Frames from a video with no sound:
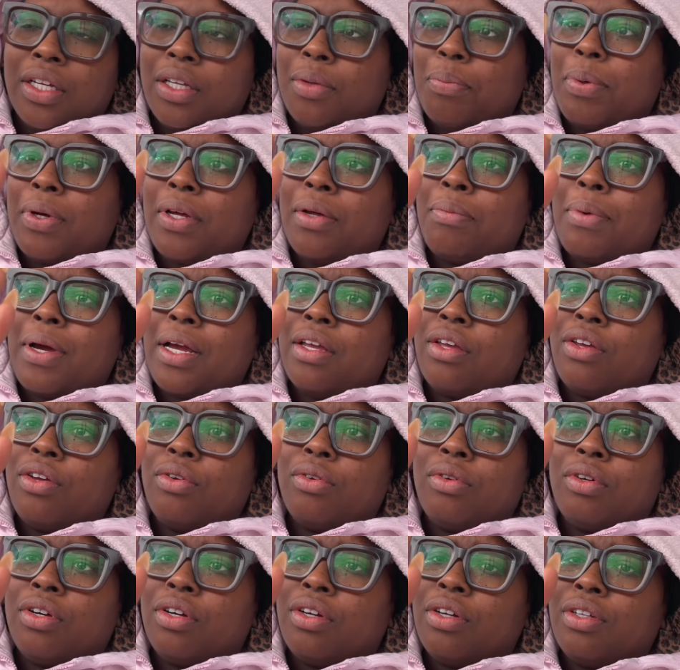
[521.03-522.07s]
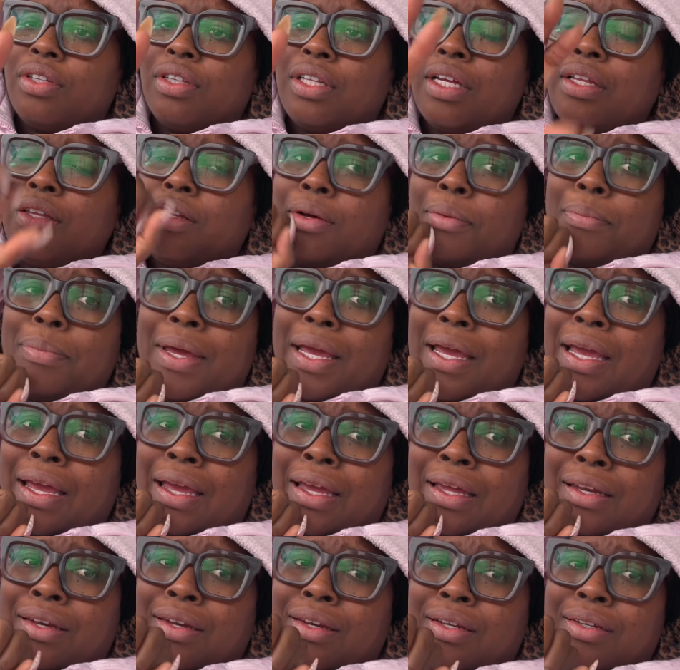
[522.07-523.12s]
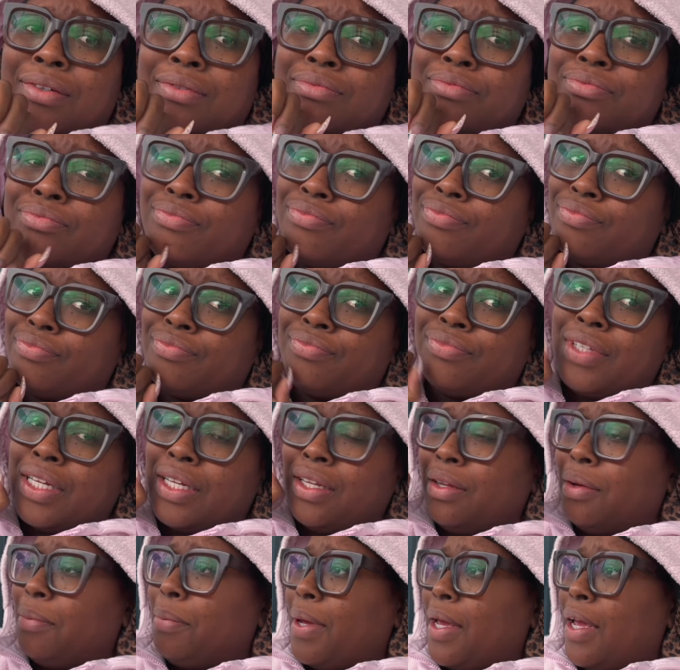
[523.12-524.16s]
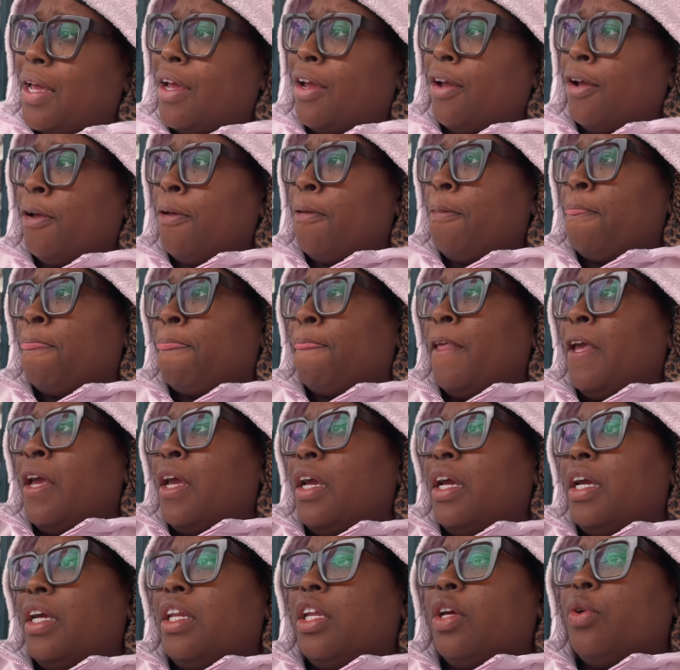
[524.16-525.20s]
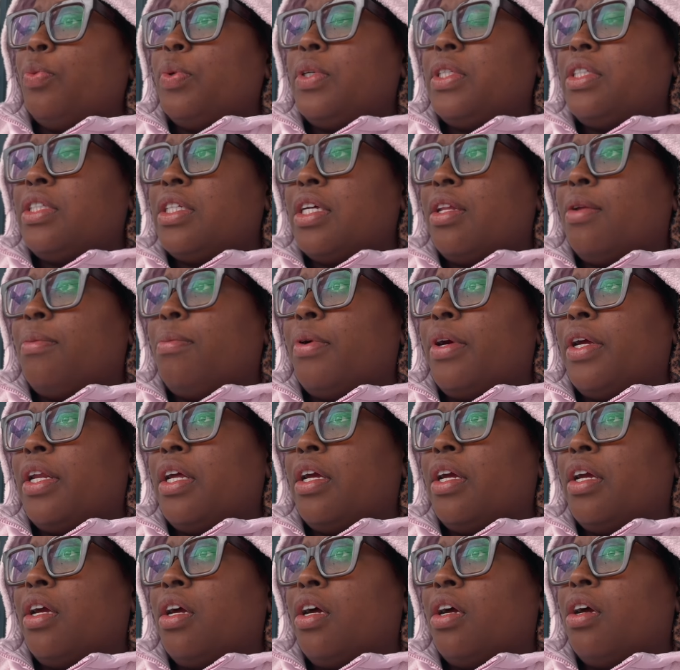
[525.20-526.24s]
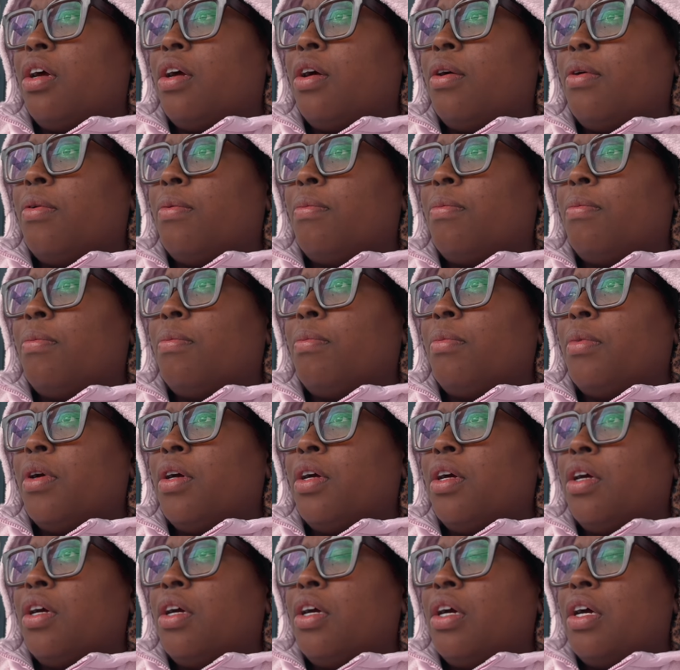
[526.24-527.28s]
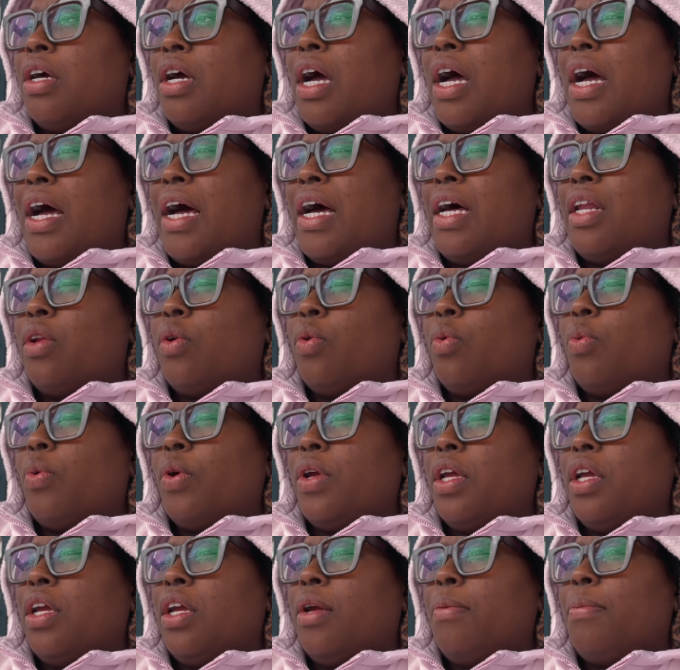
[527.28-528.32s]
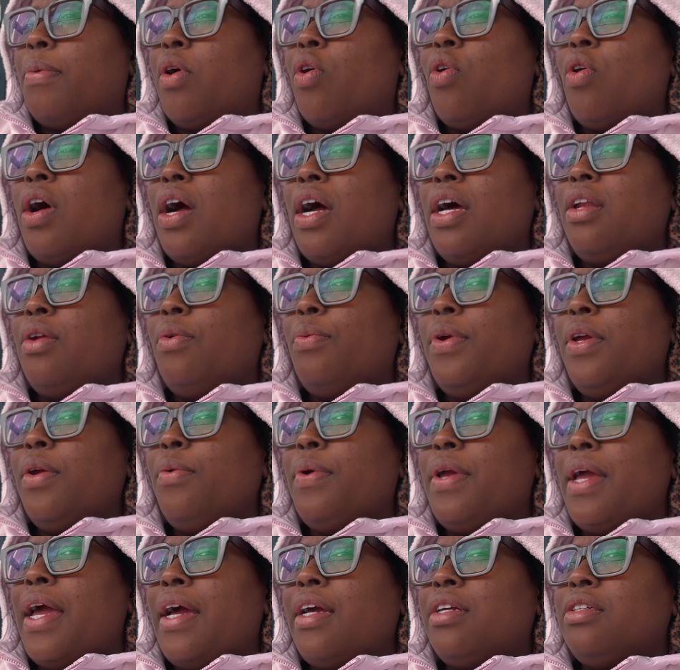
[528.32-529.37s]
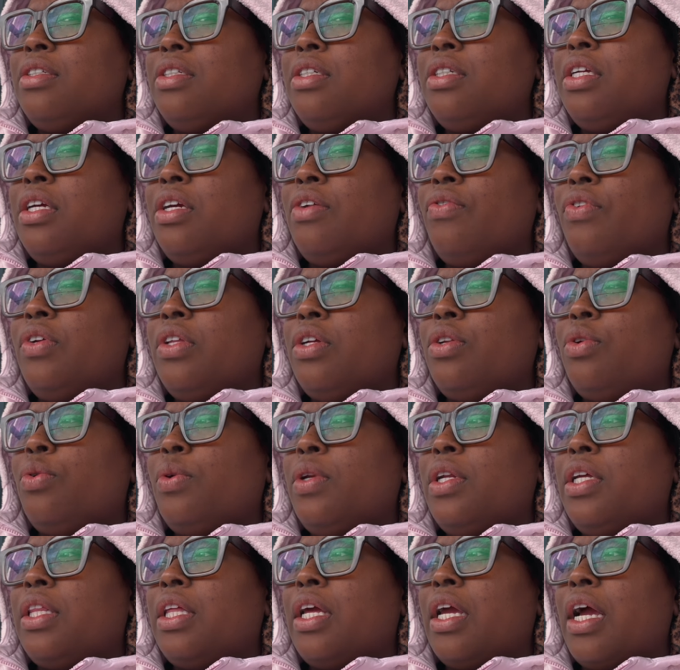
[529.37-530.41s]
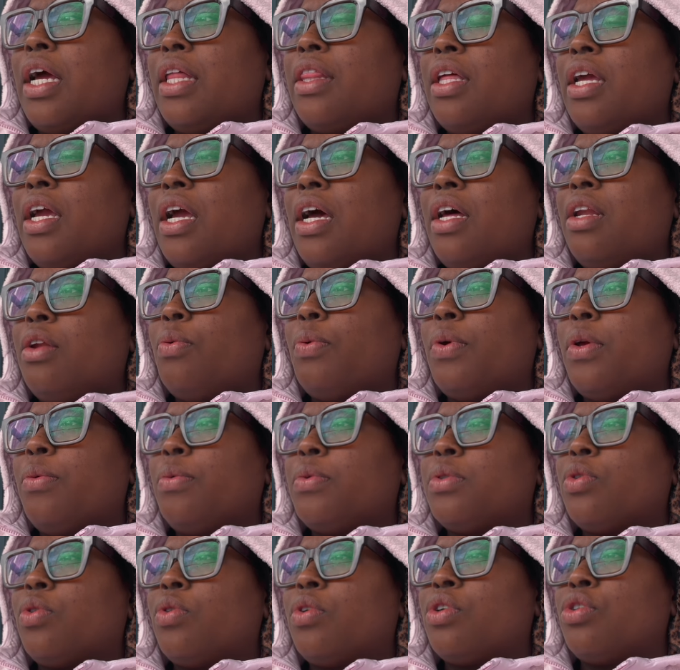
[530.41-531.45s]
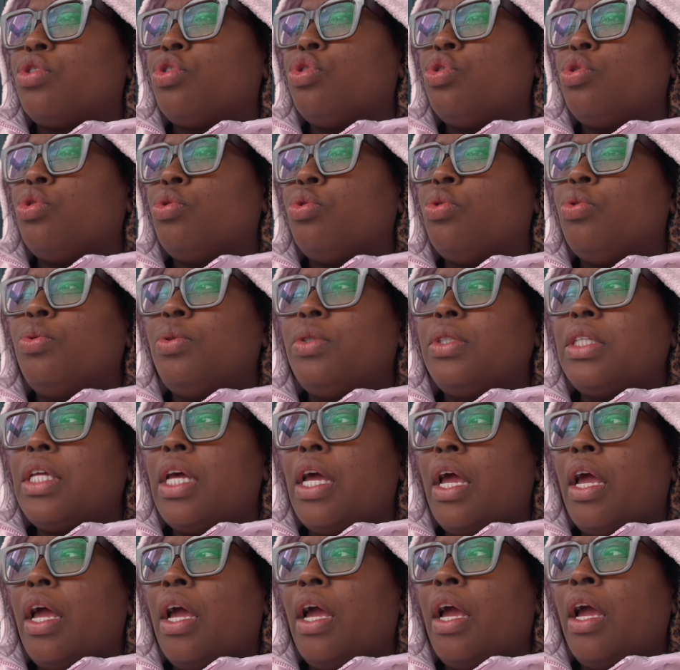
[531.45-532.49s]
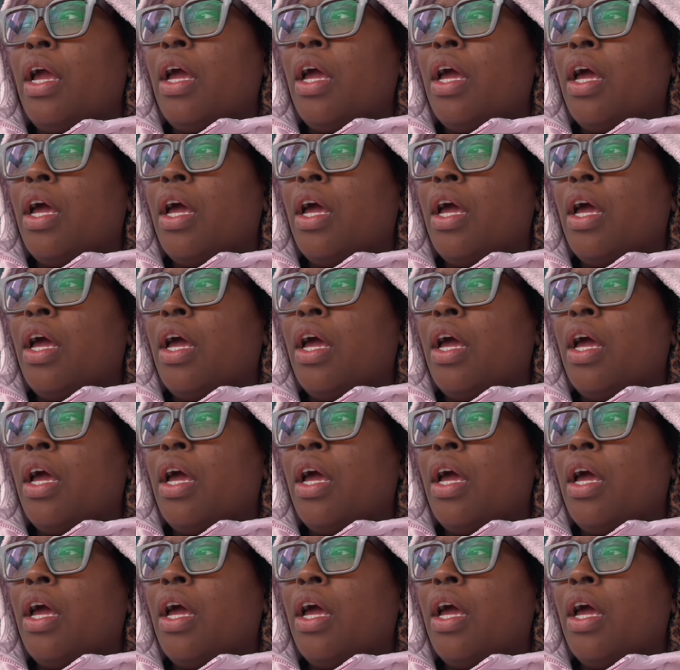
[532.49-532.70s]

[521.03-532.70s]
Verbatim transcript: but my cute girl, they look bad. Mm, they look bad. And then we celebrated um, Halloween, but on Halloween, we actually didn't really do anything. I think Halloween was on a Tuesday